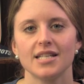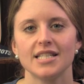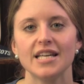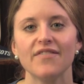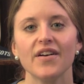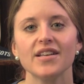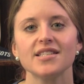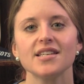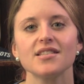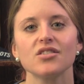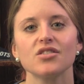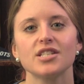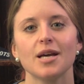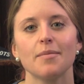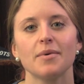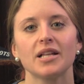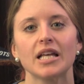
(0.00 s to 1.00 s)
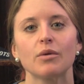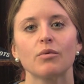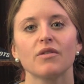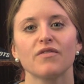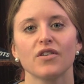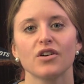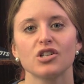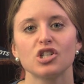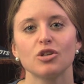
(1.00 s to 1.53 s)
Defenses are typically
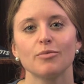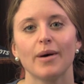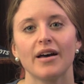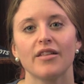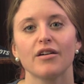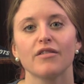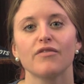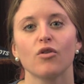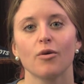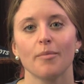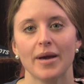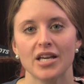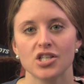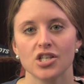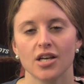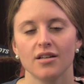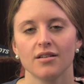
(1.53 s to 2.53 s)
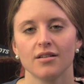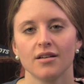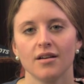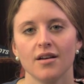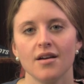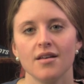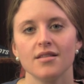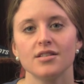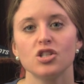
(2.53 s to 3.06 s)
referred to by their formation.
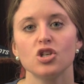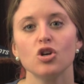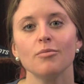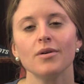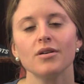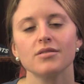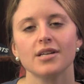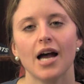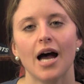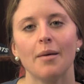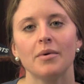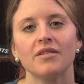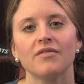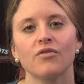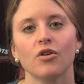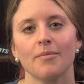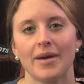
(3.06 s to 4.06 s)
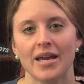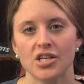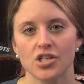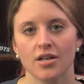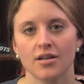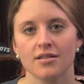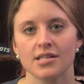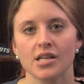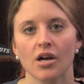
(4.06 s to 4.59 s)
The two most common
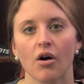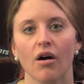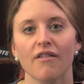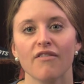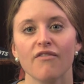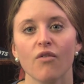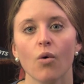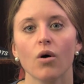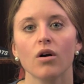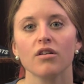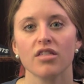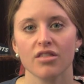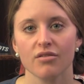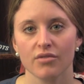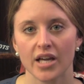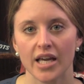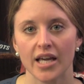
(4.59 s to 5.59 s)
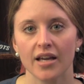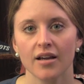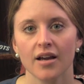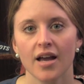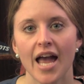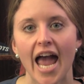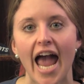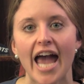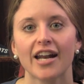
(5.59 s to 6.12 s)
formations are a 4-3
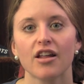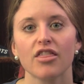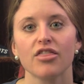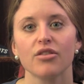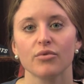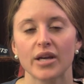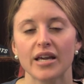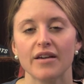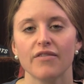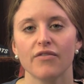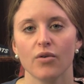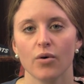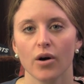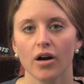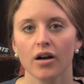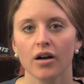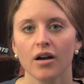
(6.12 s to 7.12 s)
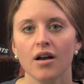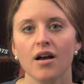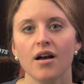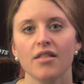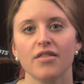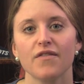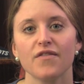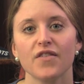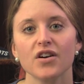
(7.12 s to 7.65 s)
and a 3-4.
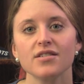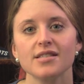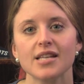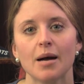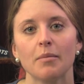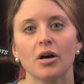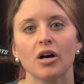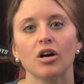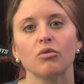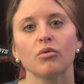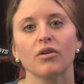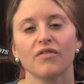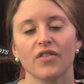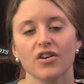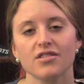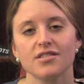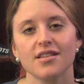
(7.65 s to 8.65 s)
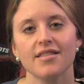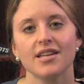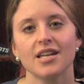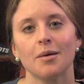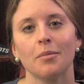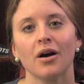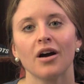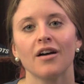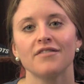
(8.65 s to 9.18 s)
The first number refers to the
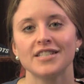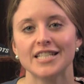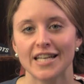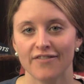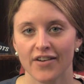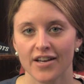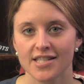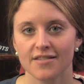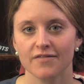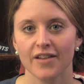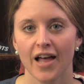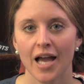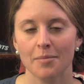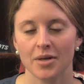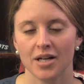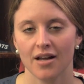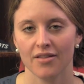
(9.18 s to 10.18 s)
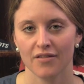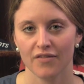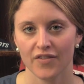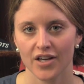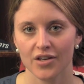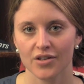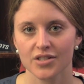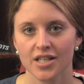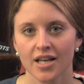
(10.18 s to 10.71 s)
number of defensive linemen on the
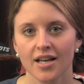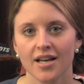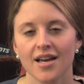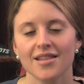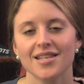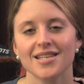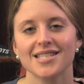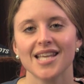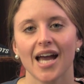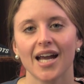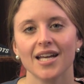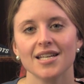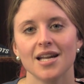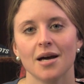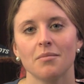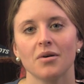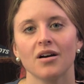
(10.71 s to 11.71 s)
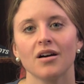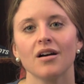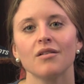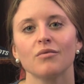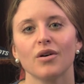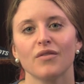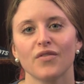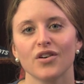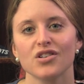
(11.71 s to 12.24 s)
field. The second number
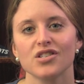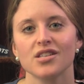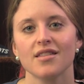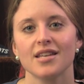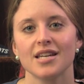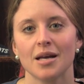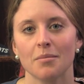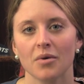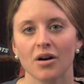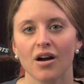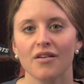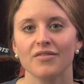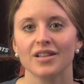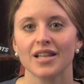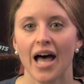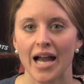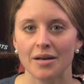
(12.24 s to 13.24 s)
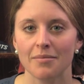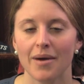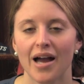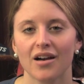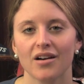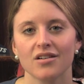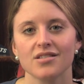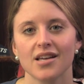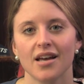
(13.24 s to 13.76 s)
refers to the number of
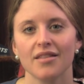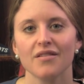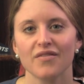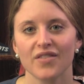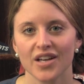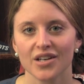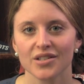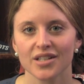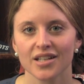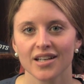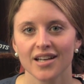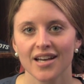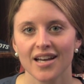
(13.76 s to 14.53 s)
linebackers on the field.